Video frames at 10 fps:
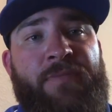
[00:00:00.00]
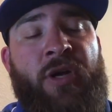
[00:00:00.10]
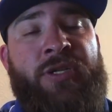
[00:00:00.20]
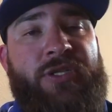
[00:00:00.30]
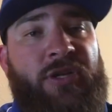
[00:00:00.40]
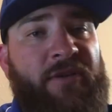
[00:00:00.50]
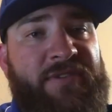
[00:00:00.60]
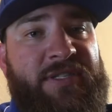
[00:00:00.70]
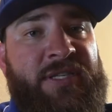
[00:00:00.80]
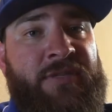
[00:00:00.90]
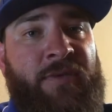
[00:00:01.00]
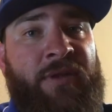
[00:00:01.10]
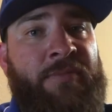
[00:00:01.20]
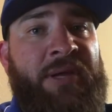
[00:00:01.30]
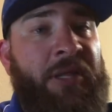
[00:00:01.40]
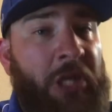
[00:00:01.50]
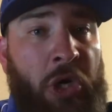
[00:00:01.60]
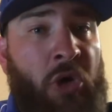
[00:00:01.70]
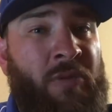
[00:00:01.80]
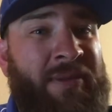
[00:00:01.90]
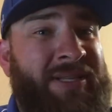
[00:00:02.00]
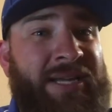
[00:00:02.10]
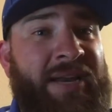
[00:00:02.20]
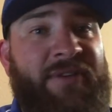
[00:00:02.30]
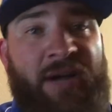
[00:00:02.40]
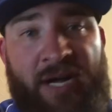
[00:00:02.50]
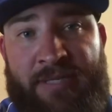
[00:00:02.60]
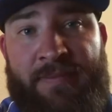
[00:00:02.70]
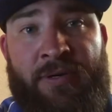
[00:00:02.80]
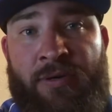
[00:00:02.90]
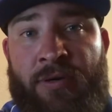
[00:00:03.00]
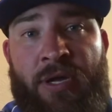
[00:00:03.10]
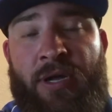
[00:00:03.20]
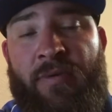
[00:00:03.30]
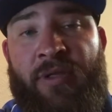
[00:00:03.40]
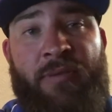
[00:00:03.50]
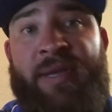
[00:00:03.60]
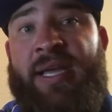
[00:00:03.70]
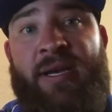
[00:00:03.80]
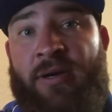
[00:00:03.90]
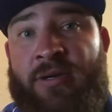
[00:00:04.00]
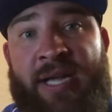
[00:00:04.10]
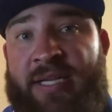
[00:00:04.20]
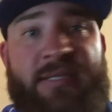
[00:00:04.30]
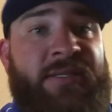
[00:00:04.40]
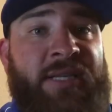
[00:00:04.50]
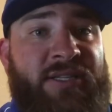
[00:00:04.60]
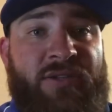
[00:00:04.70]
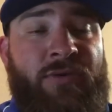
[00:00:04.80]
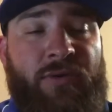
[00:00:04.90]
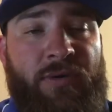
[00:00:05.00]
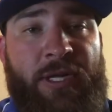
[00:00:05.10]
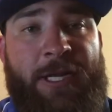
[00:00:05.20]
on surfaces, whether it be in the home, inside of a hospital, whether it be at our desks at school.